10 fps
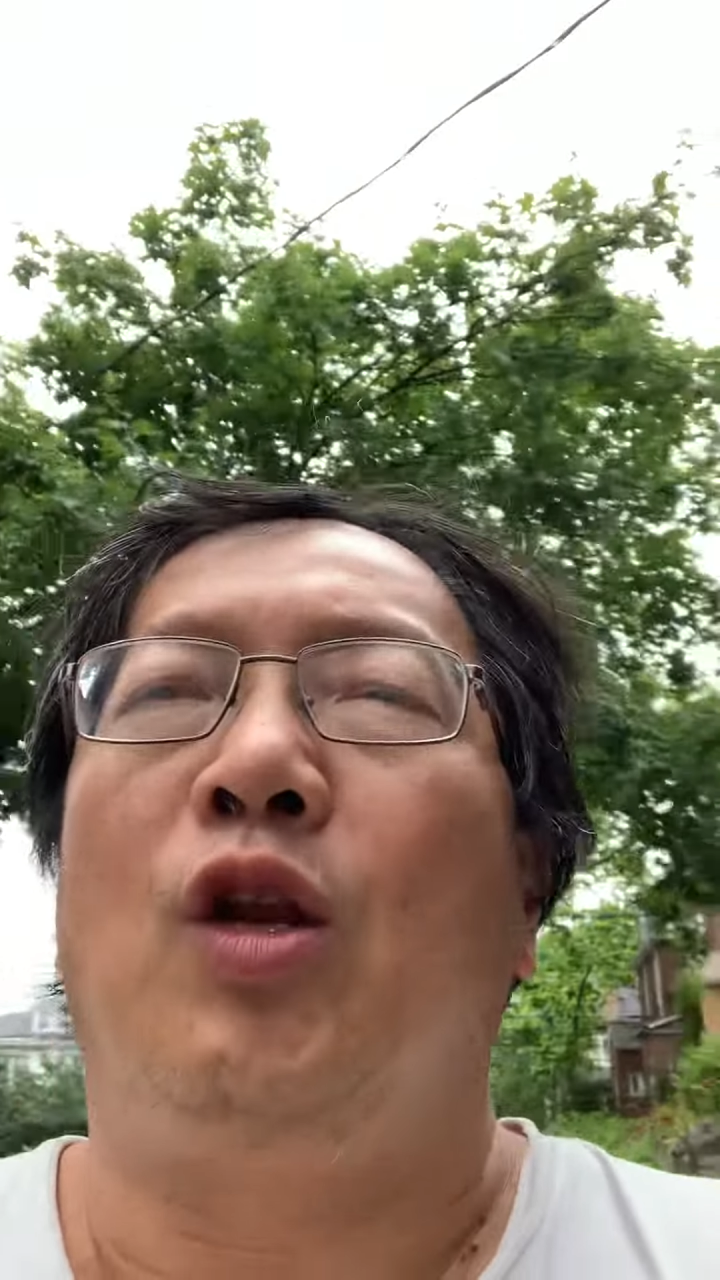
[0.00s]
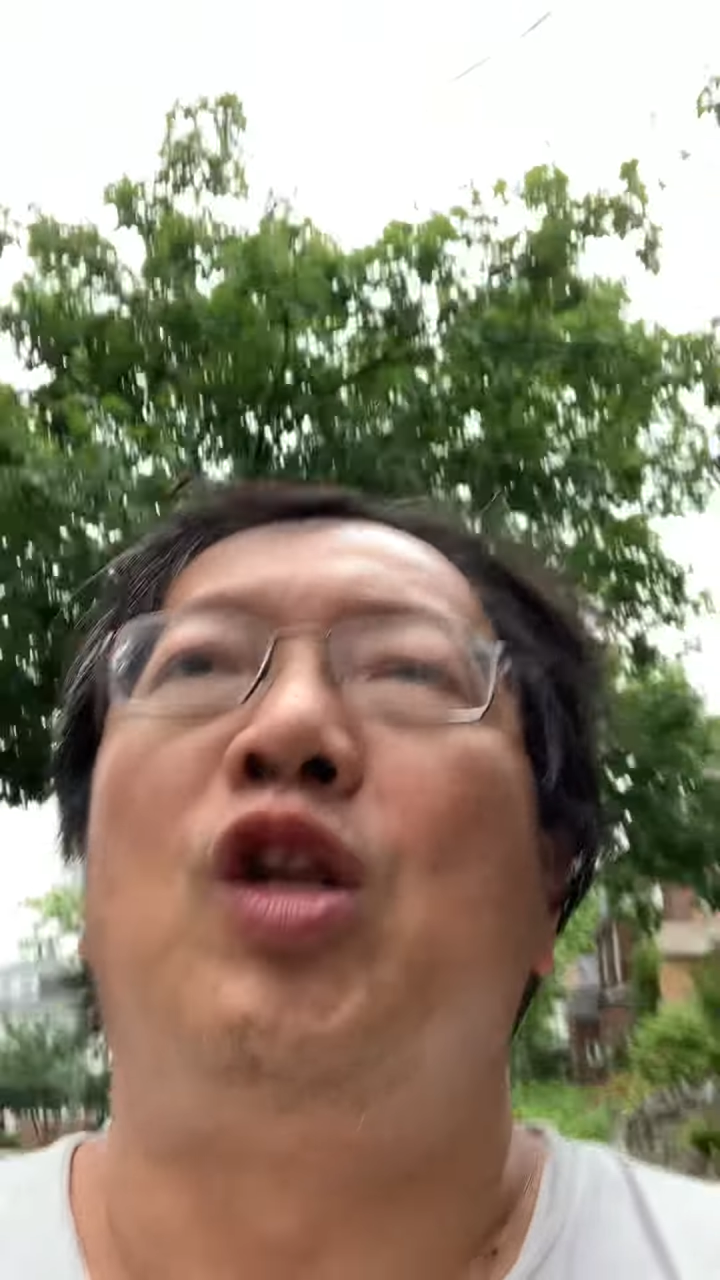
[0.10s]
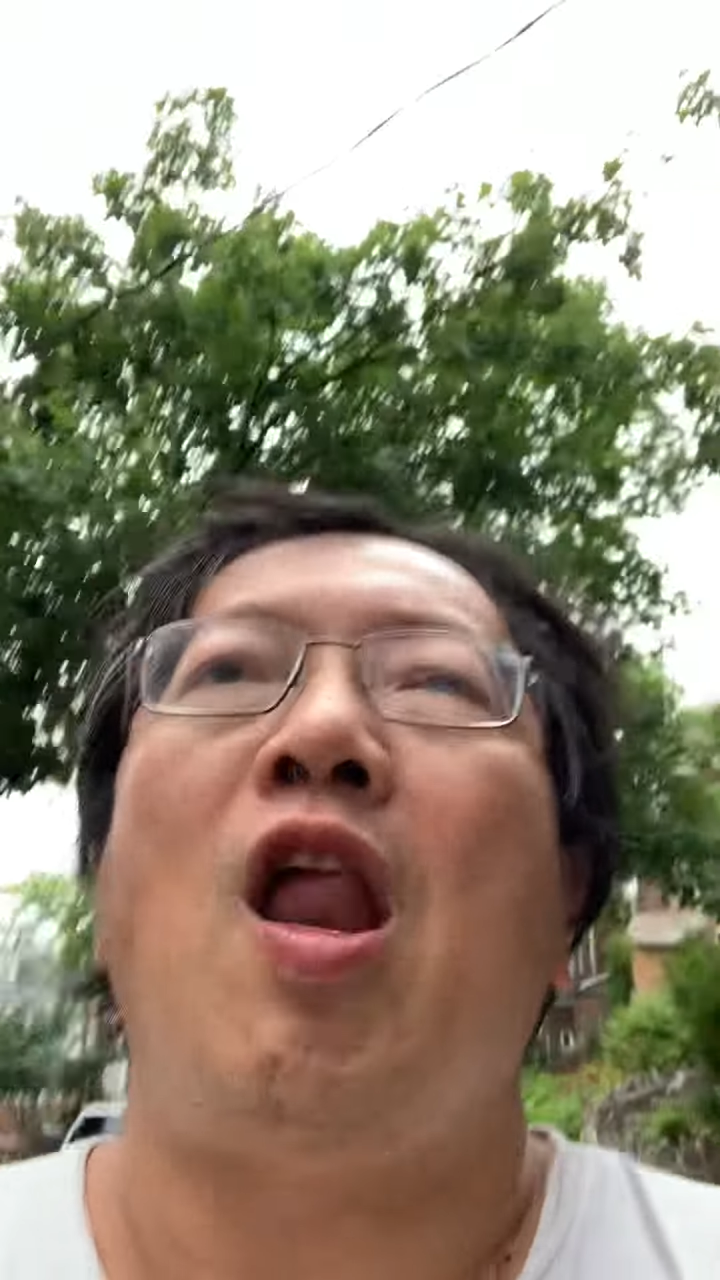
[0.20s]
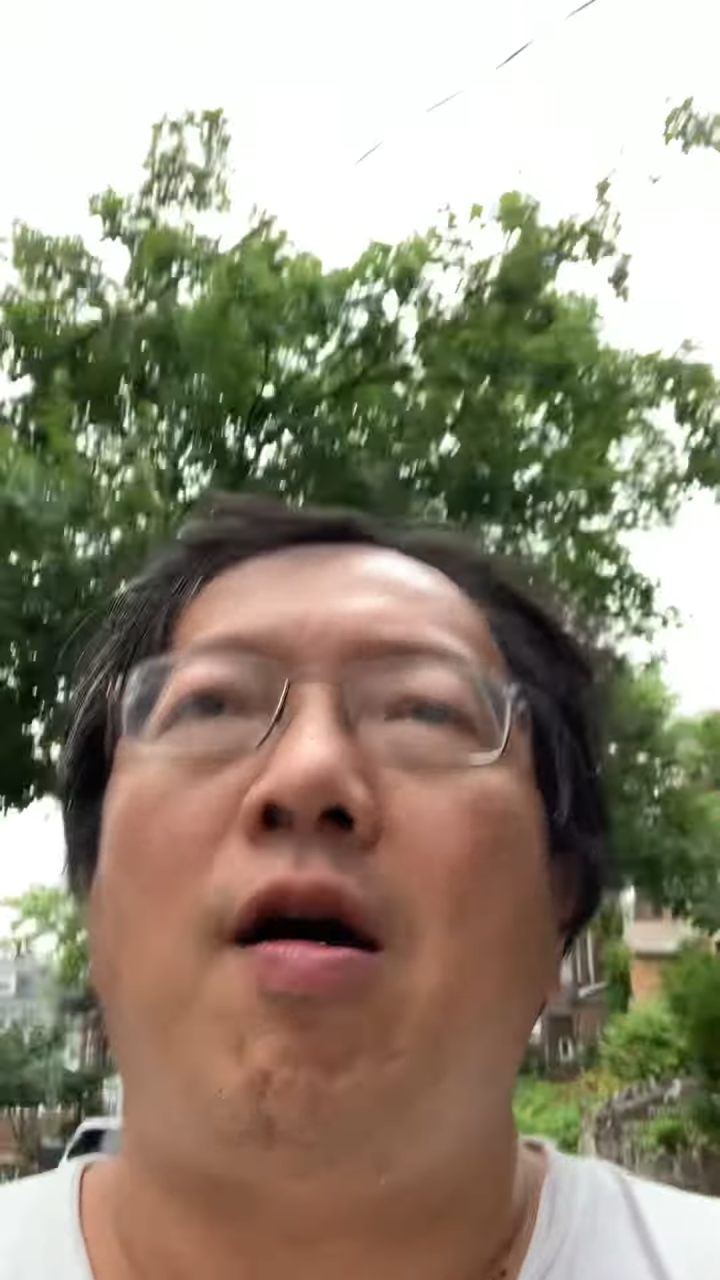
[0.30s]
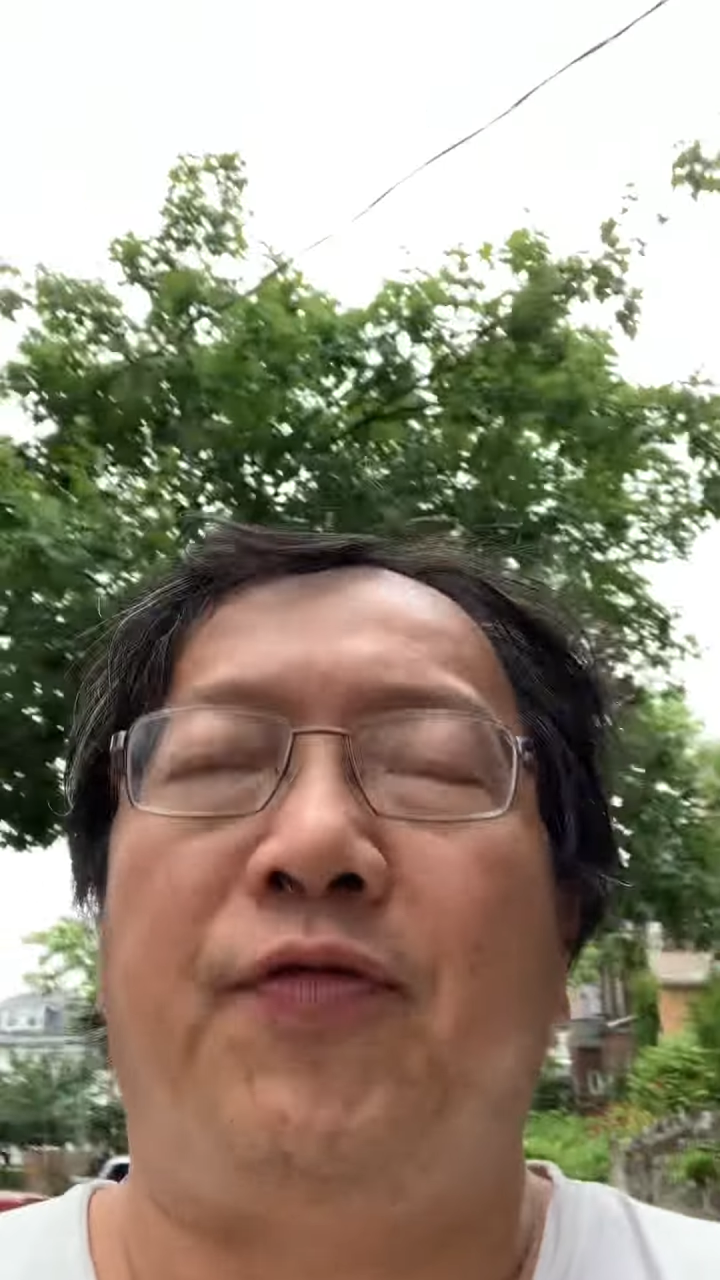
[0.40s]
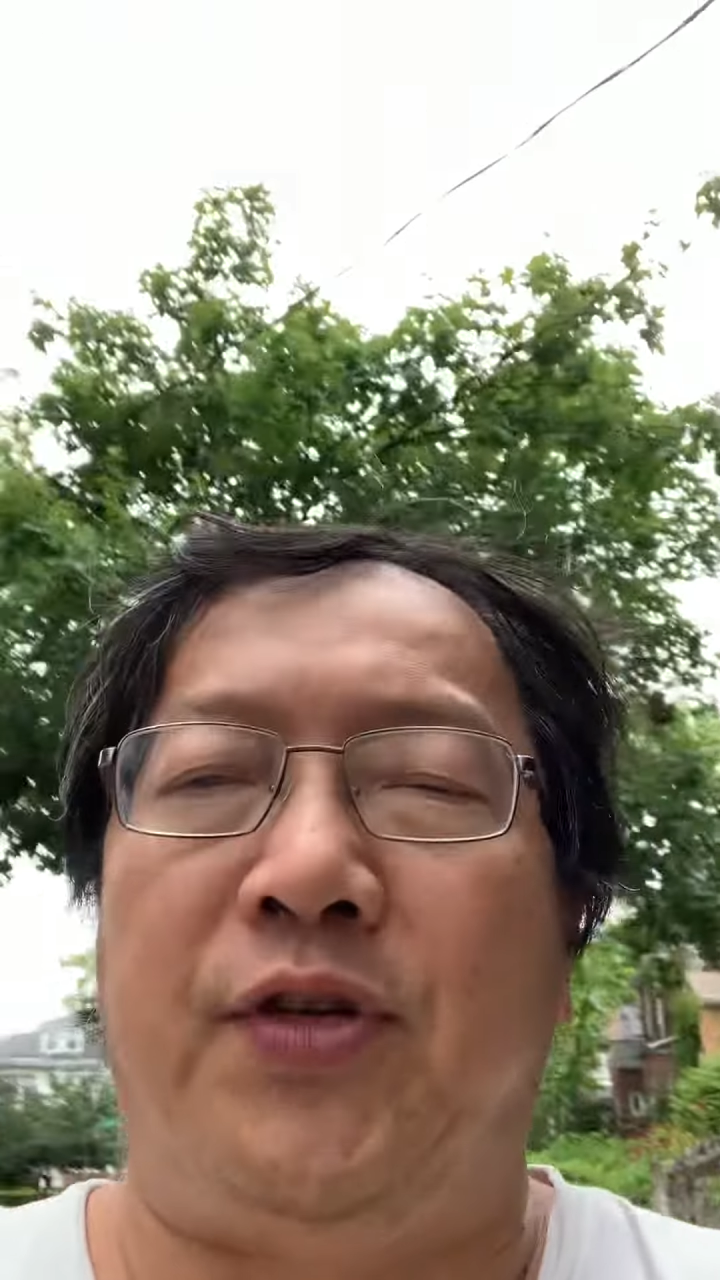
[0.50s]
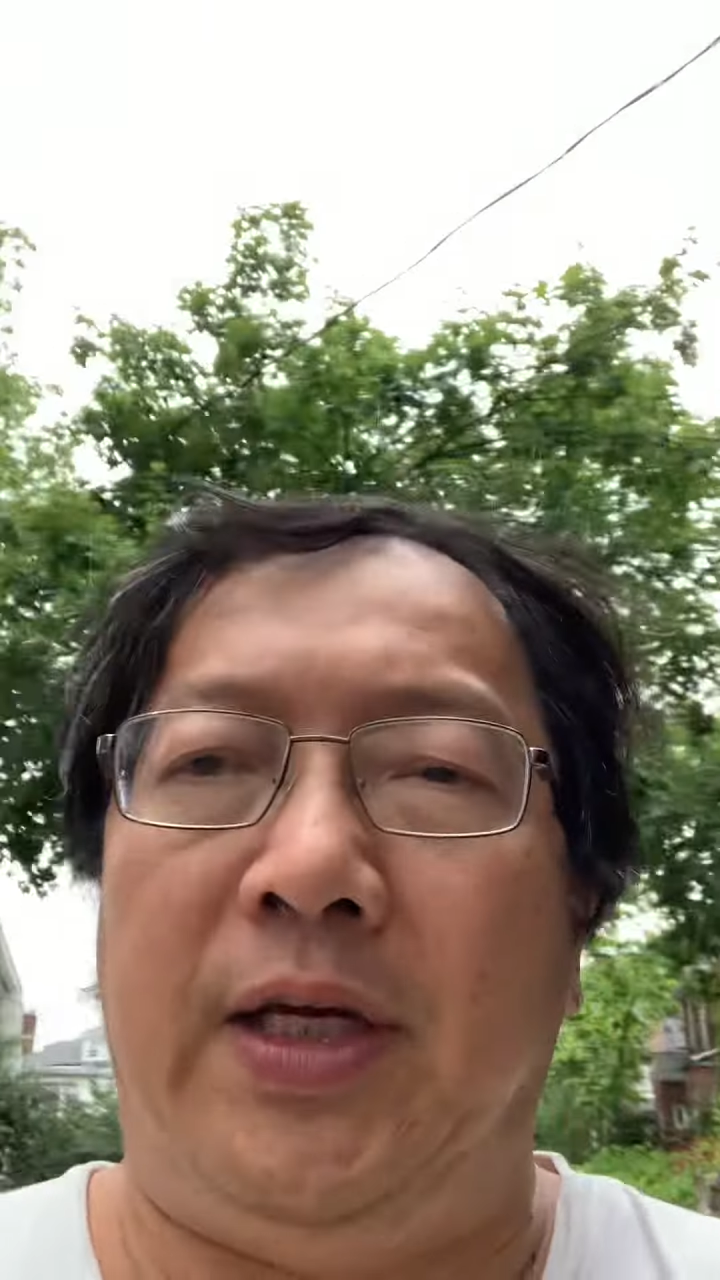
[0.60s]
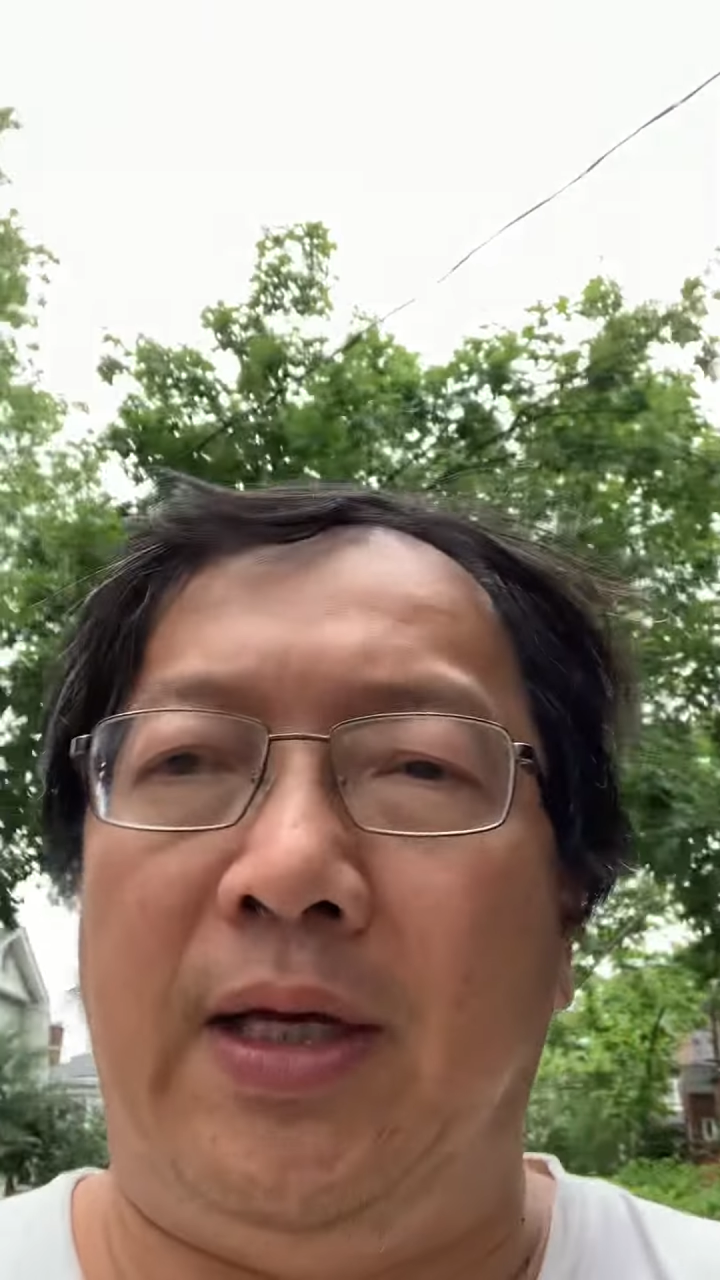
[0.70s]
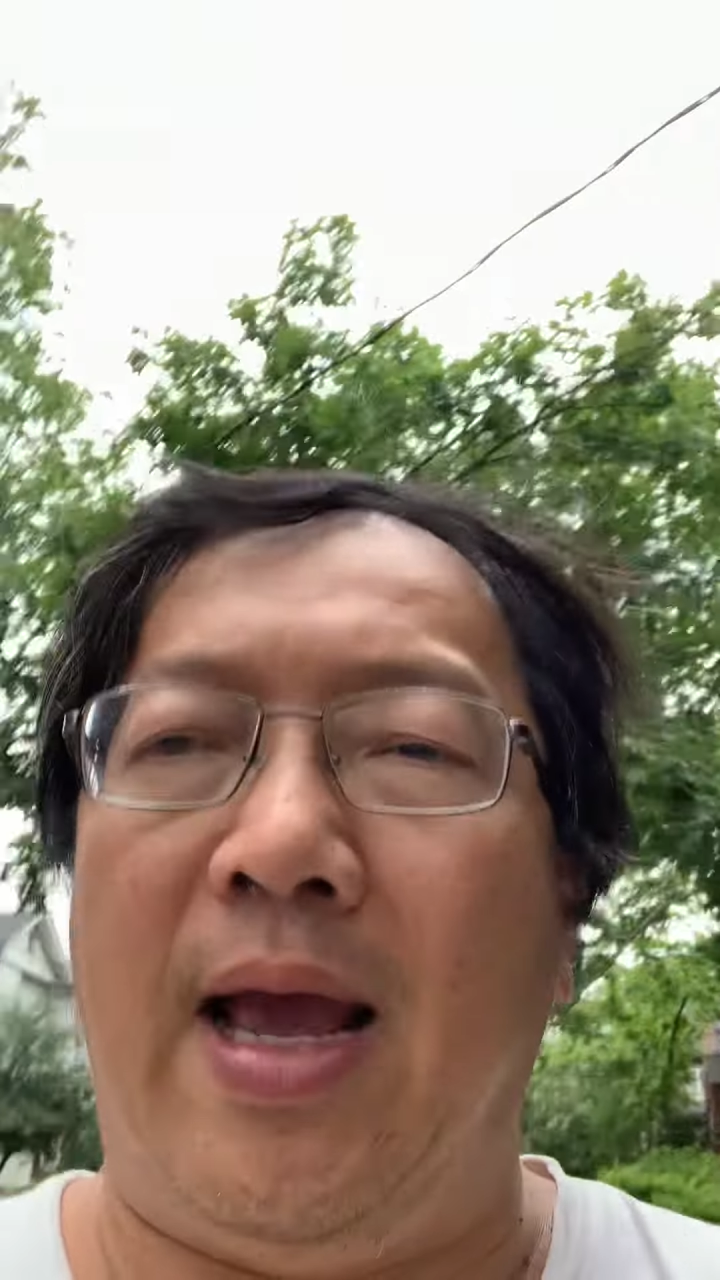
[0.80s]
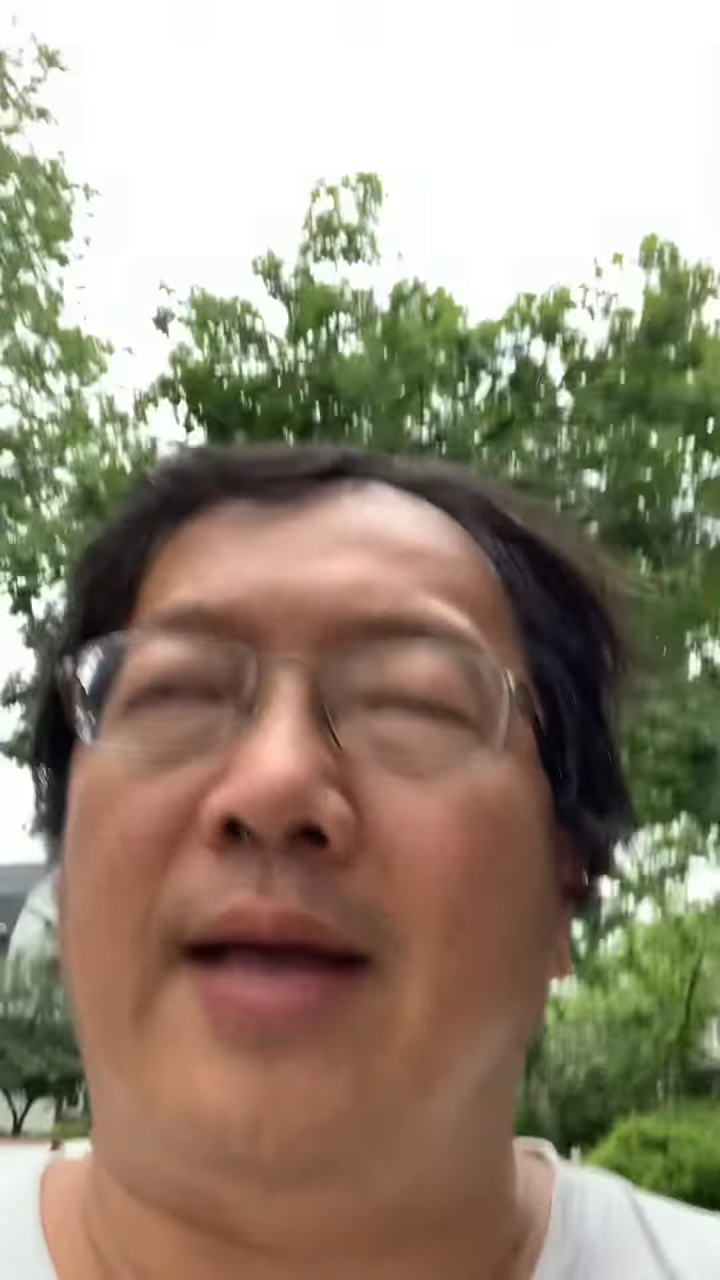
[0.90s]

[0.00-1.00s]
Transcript: lofty